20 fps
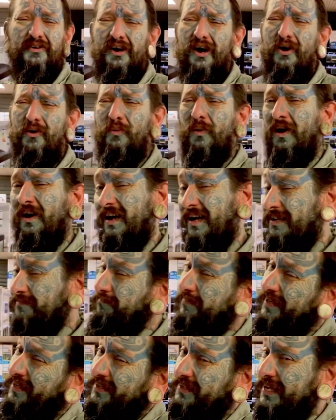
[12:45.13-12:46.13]
know why,
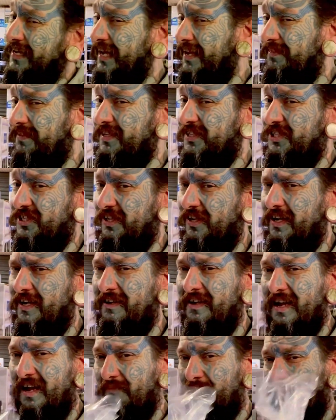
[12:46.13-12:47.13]
but you get this side.
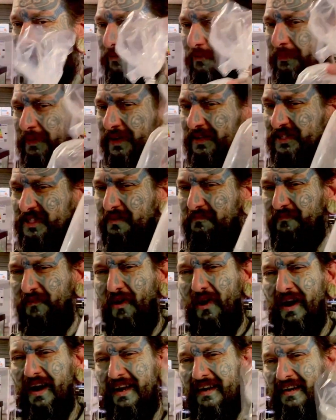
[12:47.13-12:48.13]
Probably because I'm
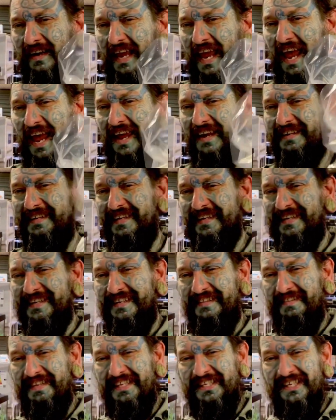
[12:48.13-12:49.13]
right-handed
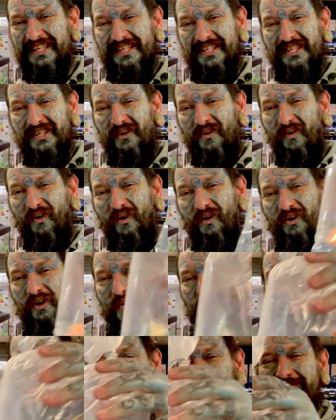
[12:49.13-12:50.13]
and this is
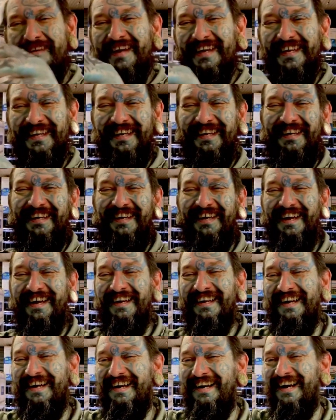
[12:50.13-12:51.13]
awkward.
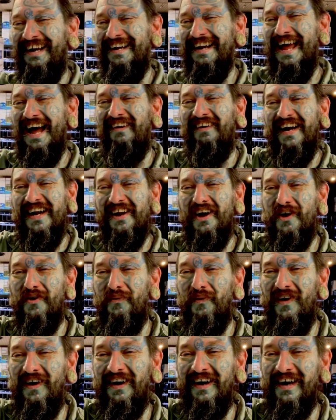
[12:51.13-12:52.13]
Now I know
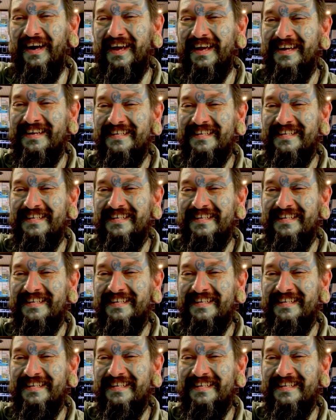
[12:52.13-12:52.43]
why.